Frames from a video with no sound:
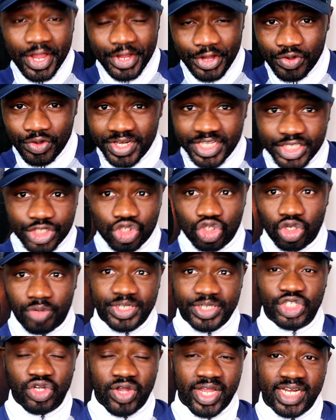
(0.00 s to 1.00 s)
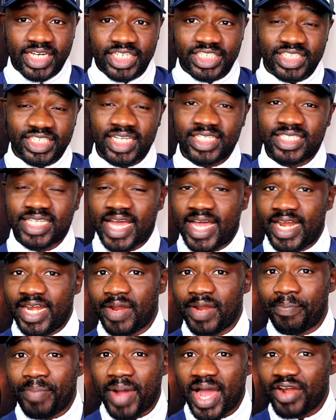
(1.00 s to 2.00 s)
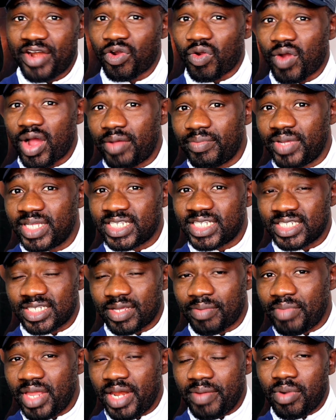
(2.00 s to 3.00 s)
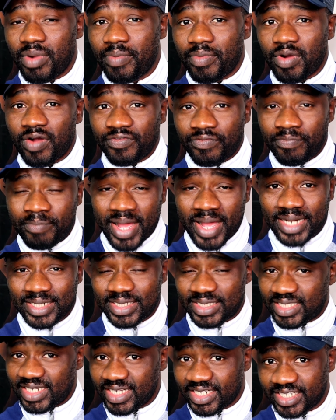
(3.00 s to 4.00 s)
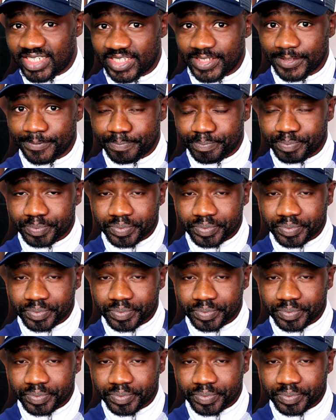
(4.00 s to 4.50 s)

You need to submit your English test, and the band requirement is a minimum of band 6.